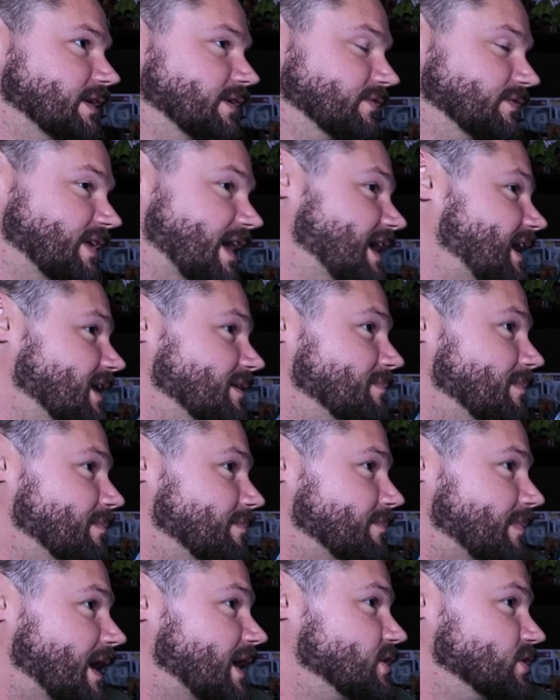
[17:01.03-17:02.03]
You're taking
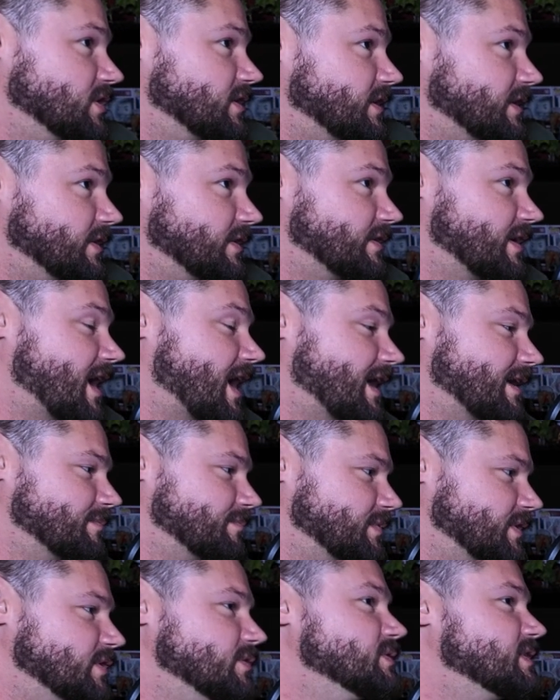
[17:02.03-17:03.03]
major. You're not
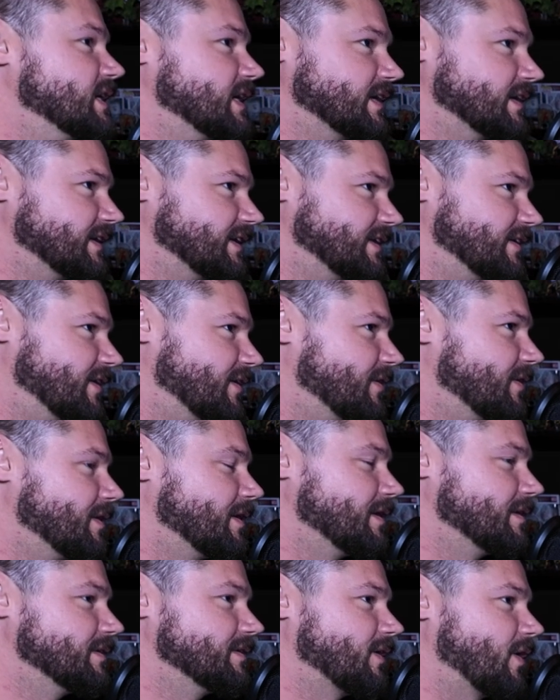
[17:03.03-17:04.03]
using,
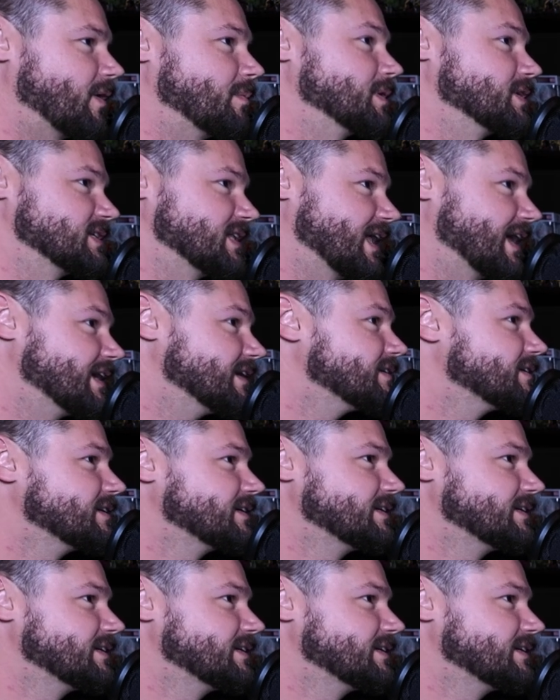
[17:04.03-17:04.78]
a armor slot.